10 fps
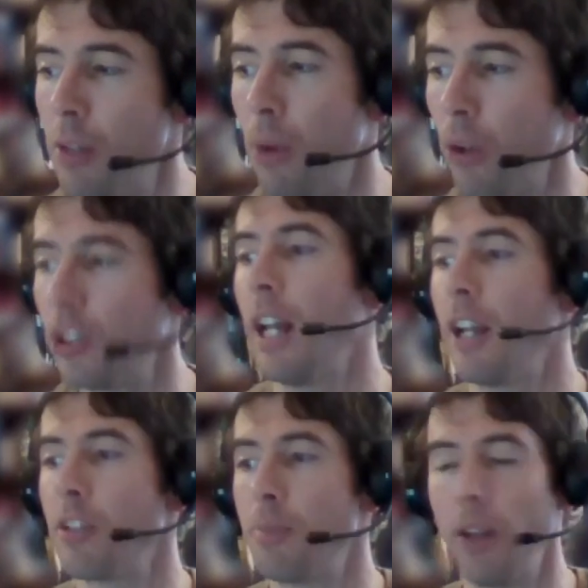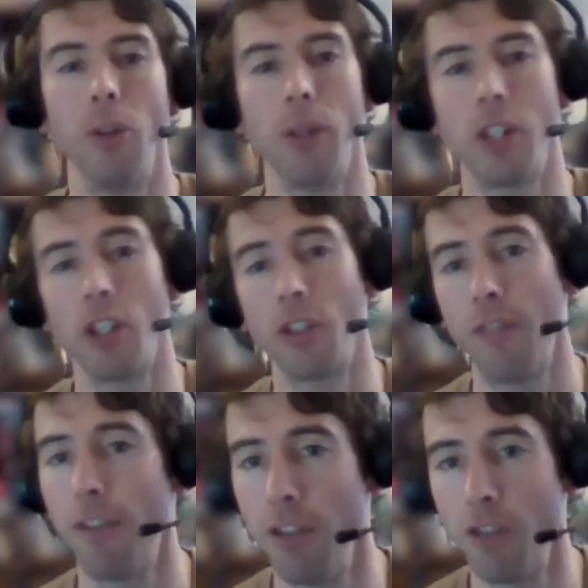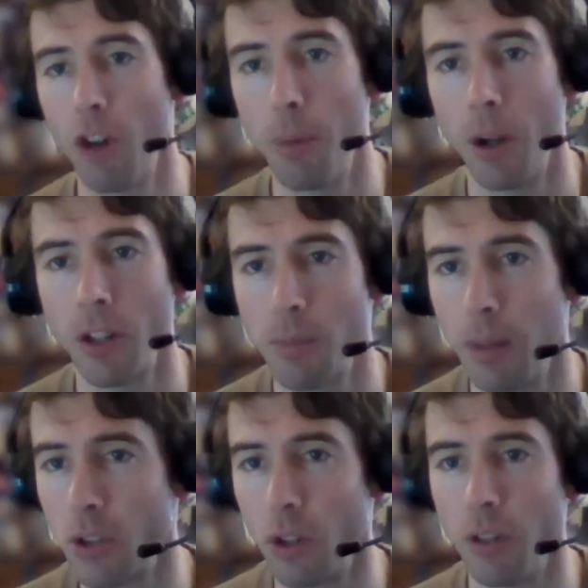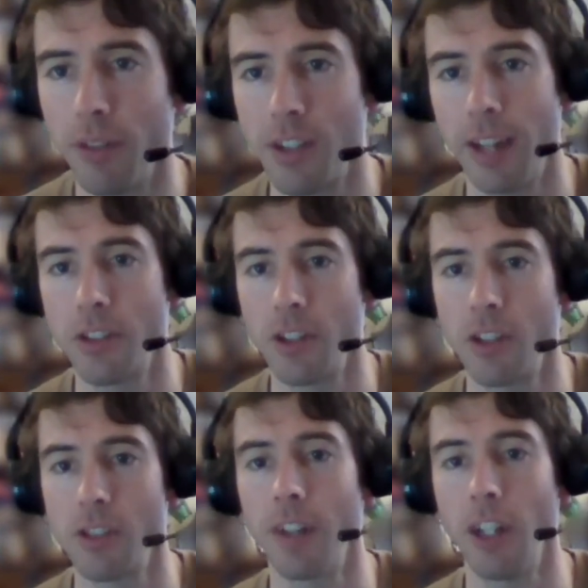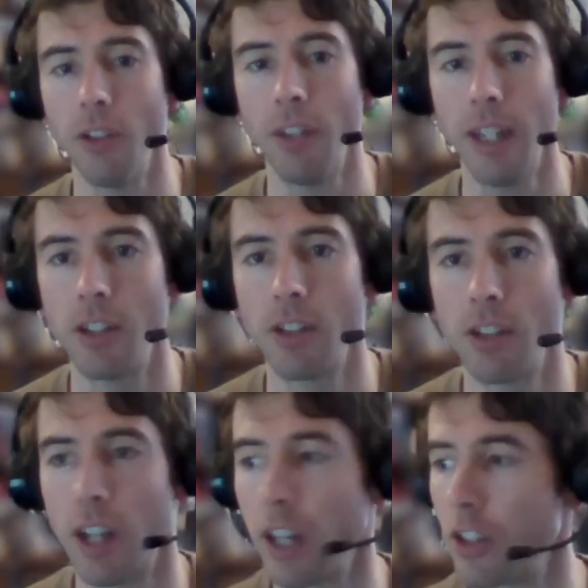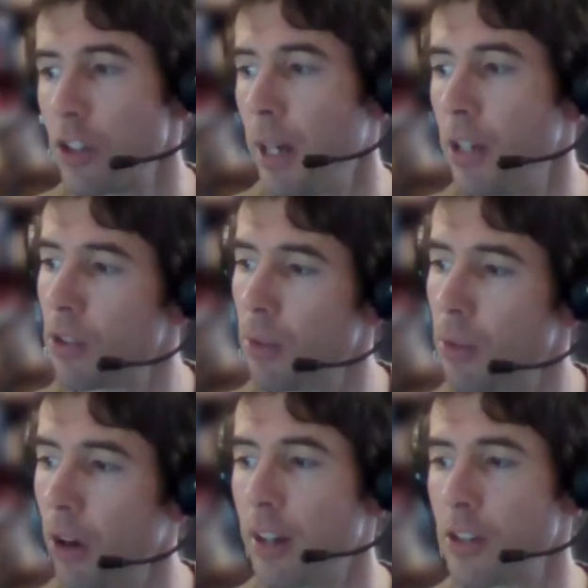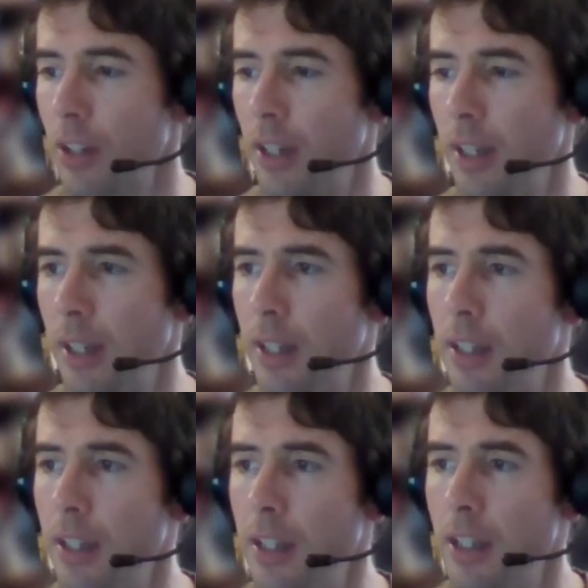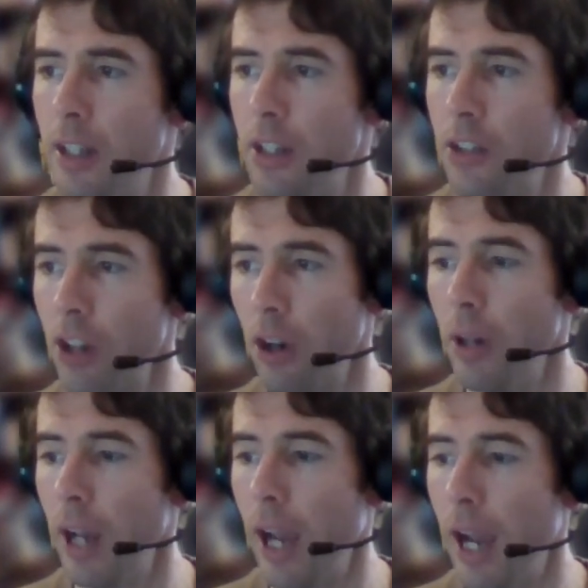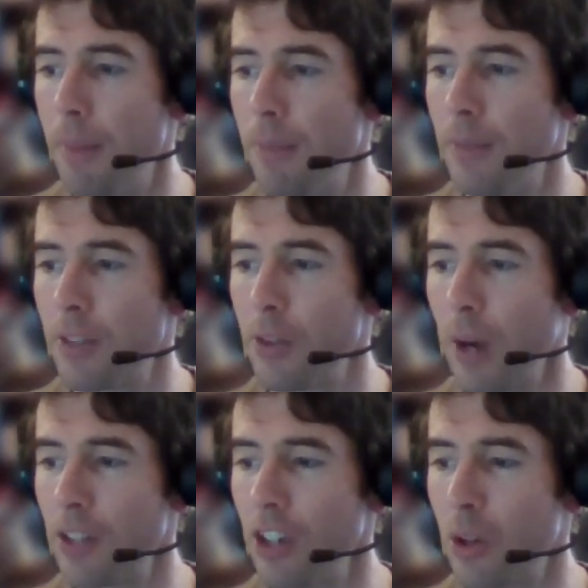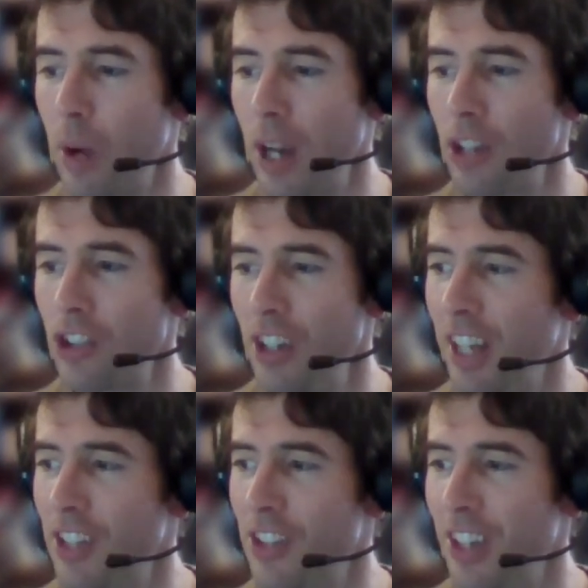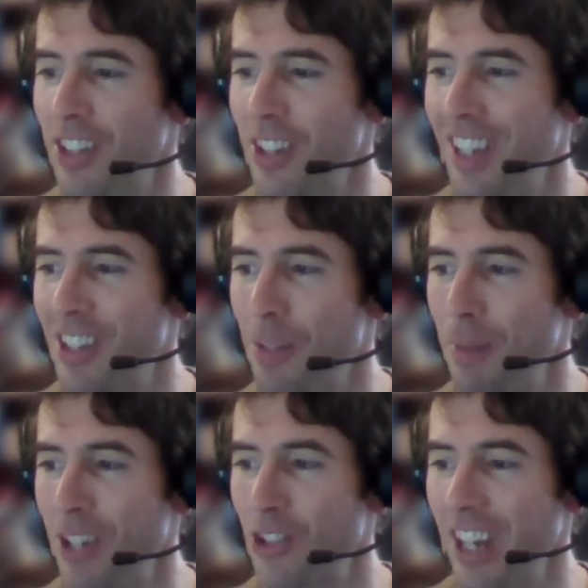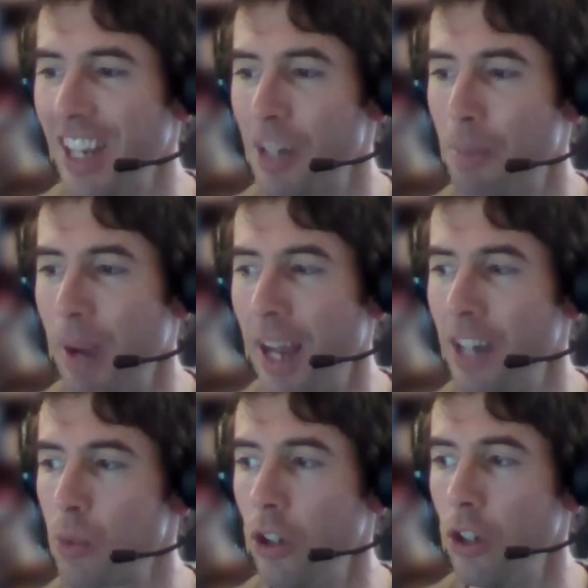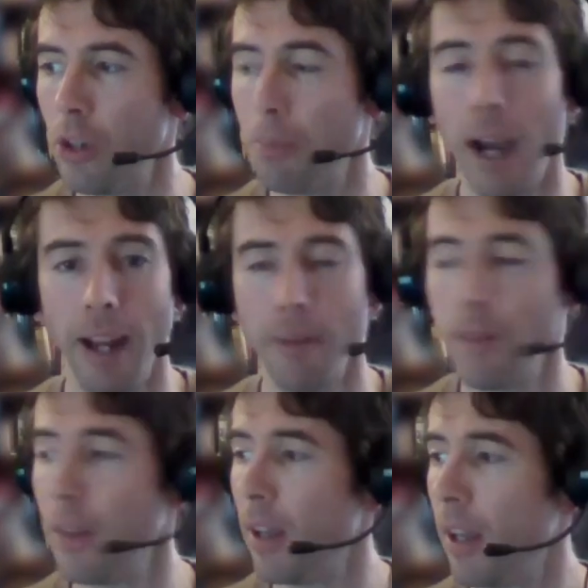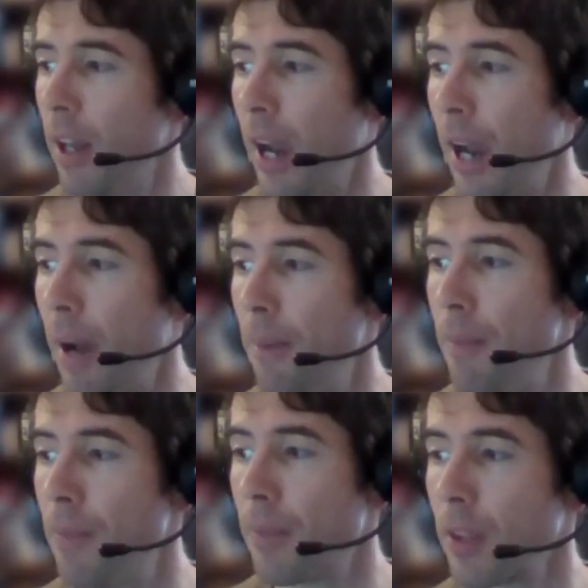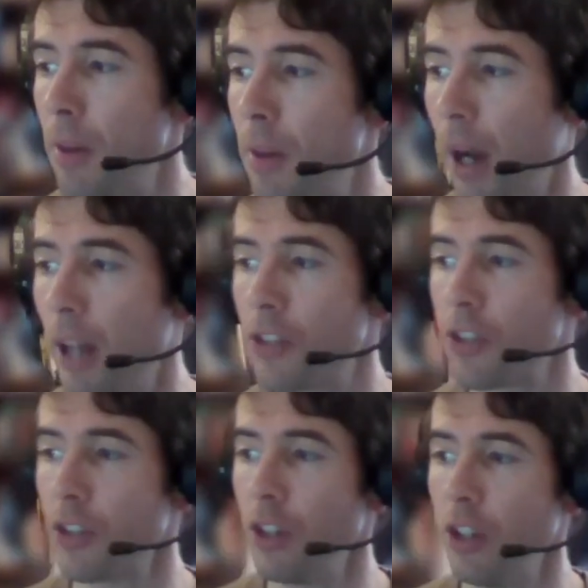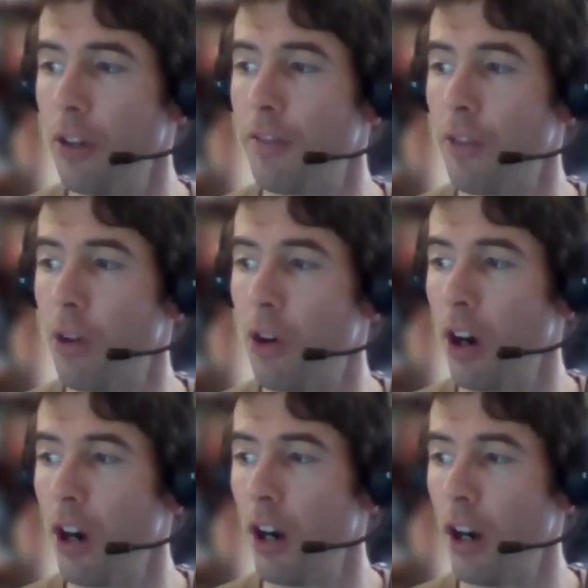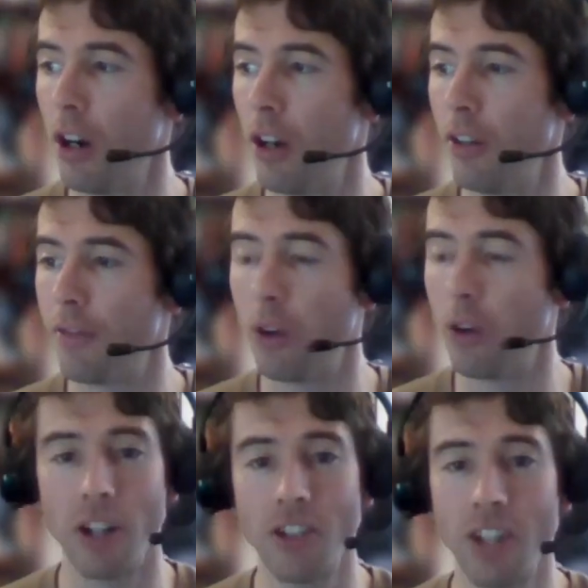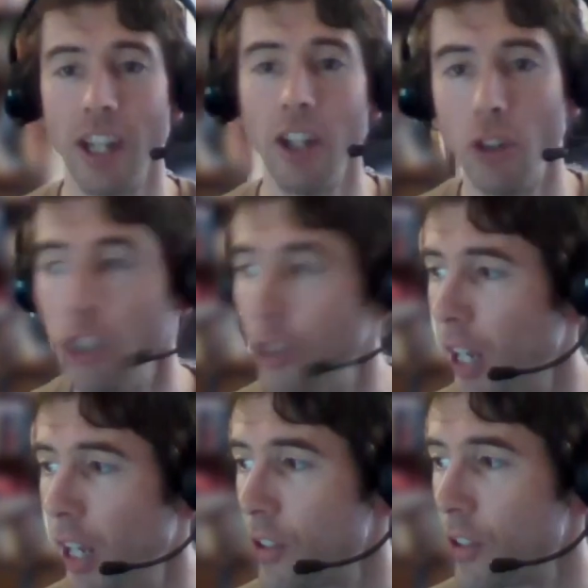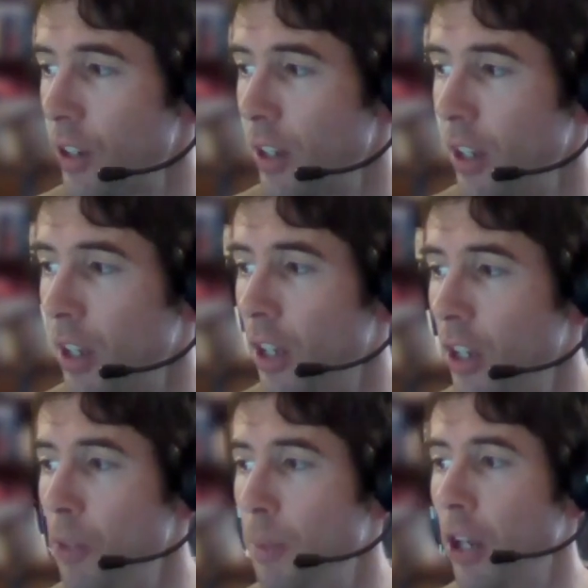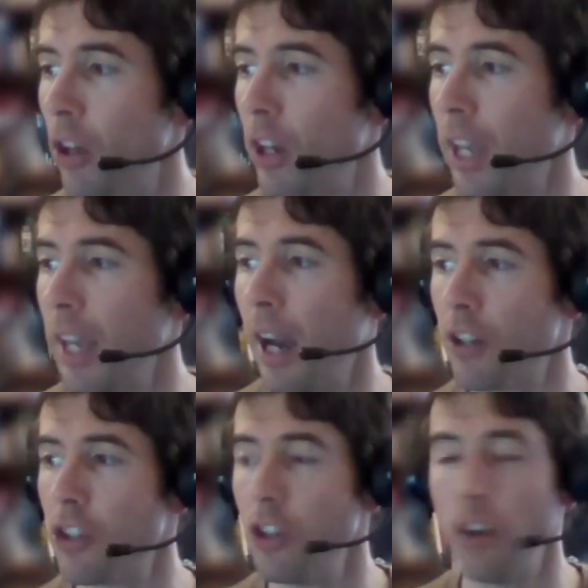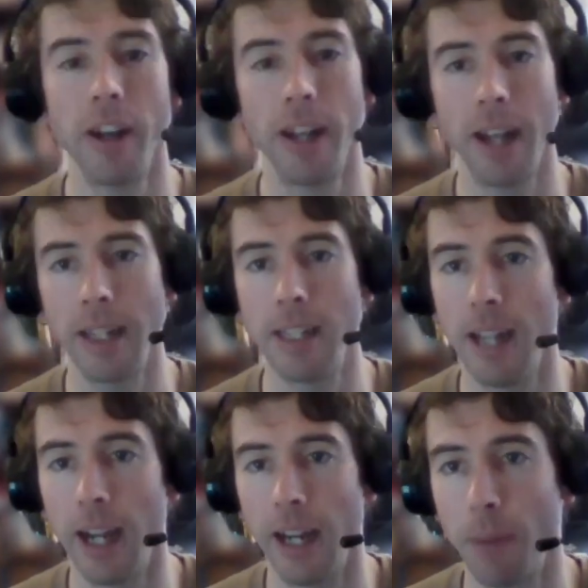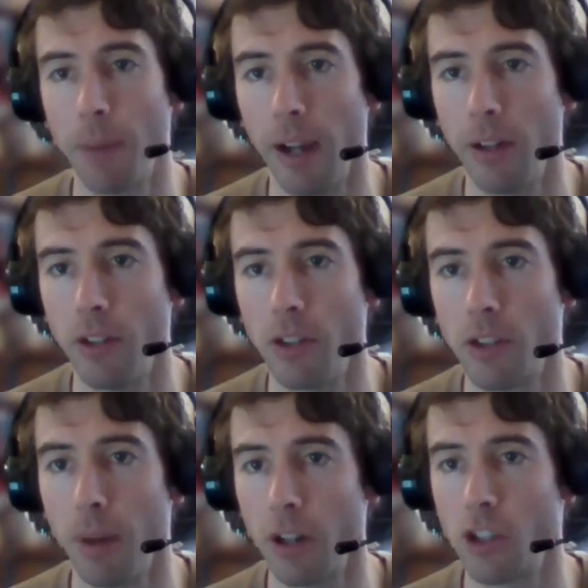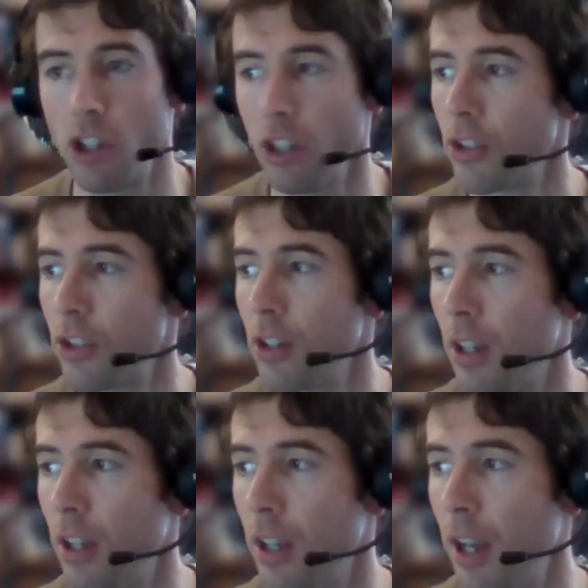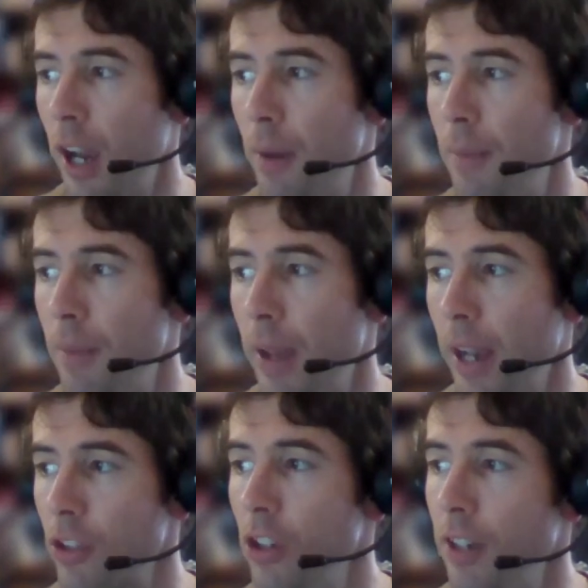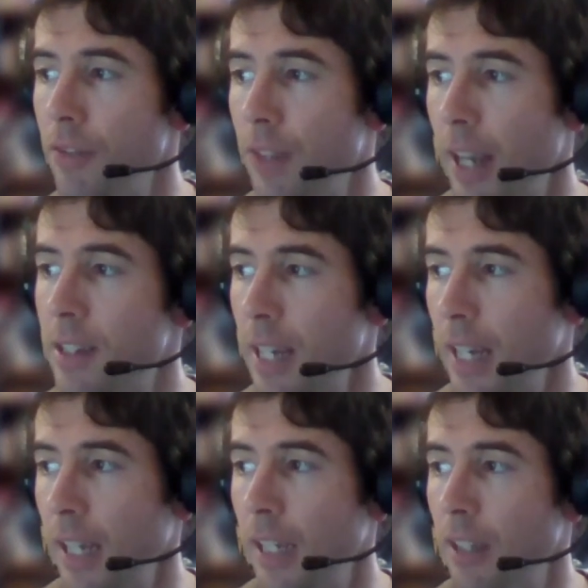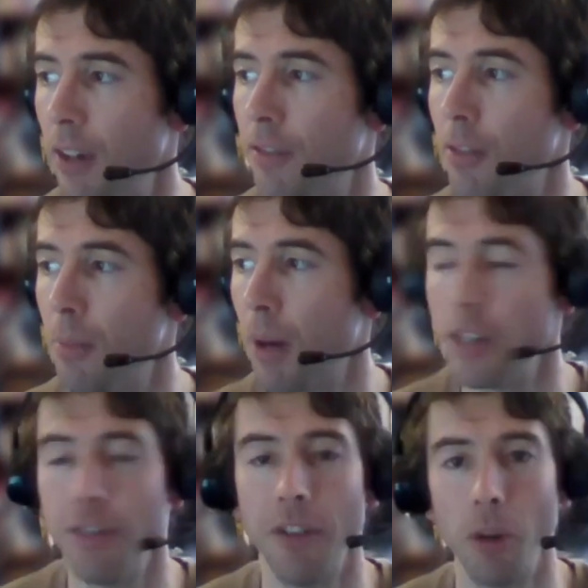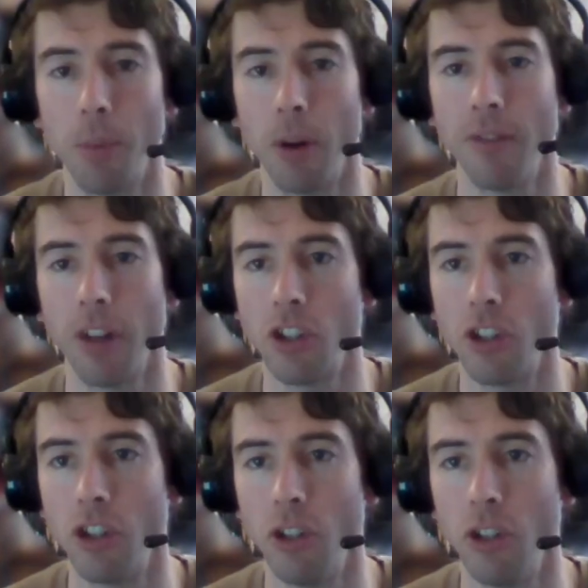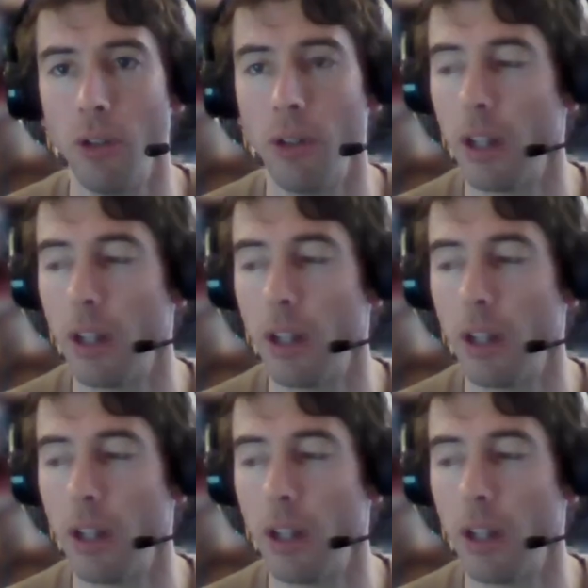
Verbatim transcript: multi class bundle, which is 50 robots plus all the sensors that you'll need to customize the product. So, um, to answer your question, it's, it's, it's a bit tricky. It depends what you're buying. Um, but you know, for for a single unit, you'd be looking at a 299 pounds purchase um, excluding VAT uh, for Marty Robot version 2.